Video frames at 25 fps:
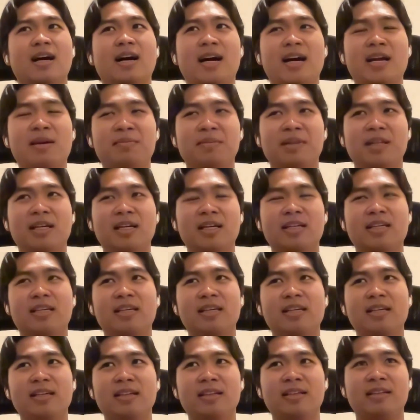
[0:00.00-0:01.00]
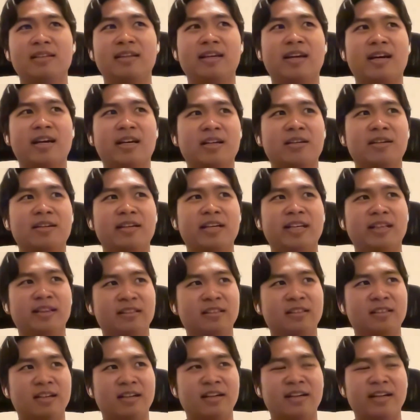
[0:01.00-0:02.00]
I am lucky that I could
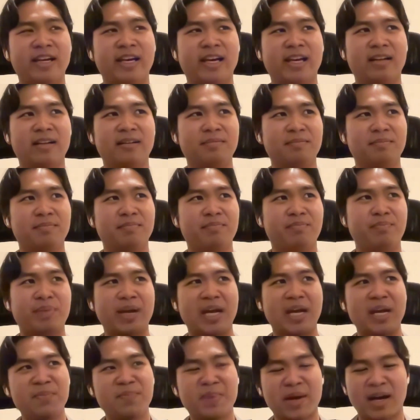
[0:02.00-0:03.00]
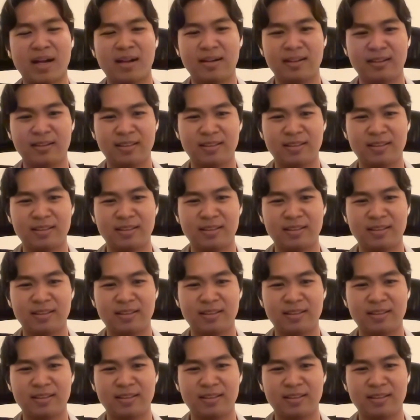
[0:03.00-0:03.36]
intern at PayPal